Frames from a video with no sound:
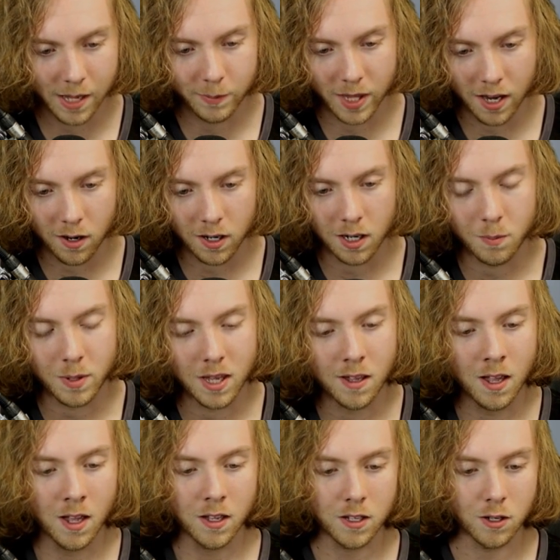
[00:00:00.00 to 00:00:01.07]
They are going to be
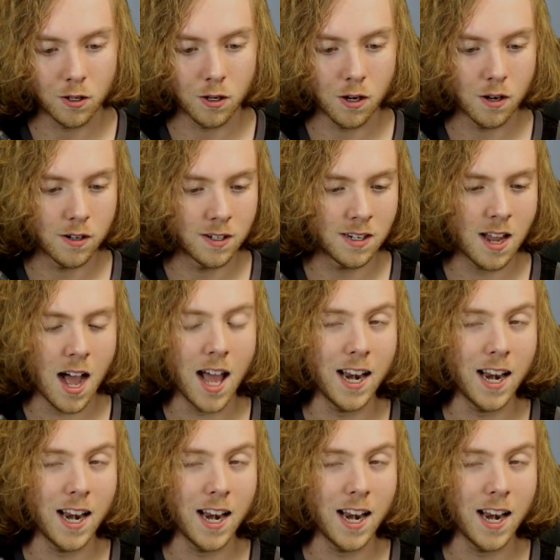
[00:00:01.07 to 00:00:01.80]
your not